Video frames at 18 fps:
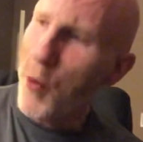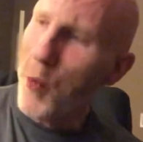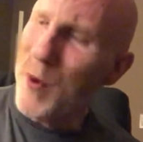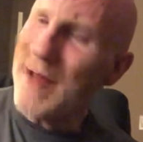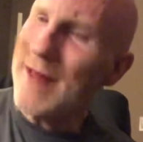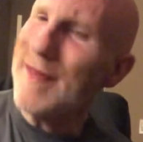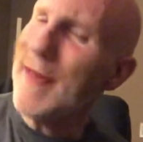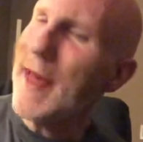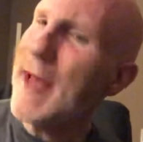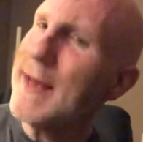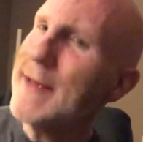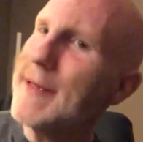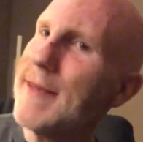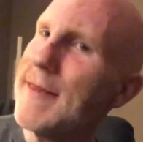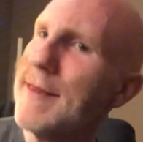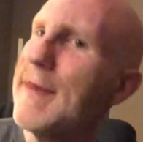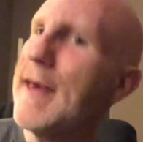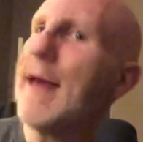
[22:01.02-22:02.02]
We like
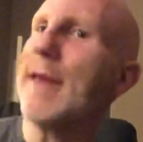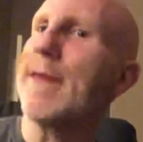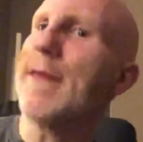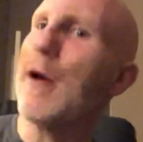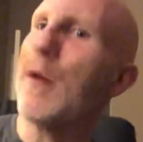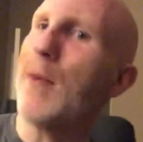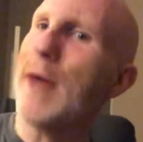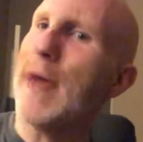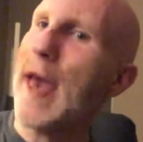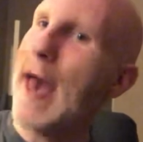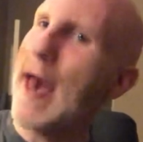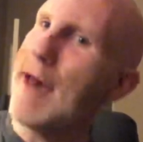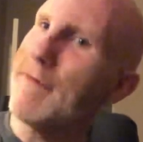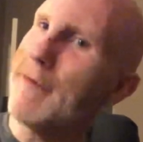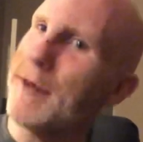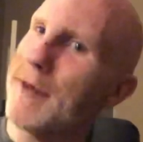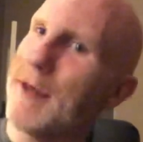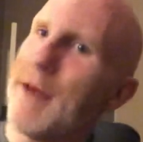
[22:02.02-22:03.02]
to think that we
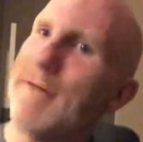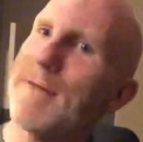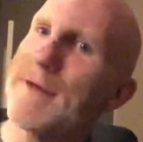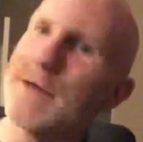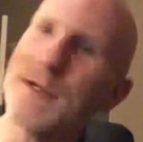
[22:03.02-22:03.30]
have enough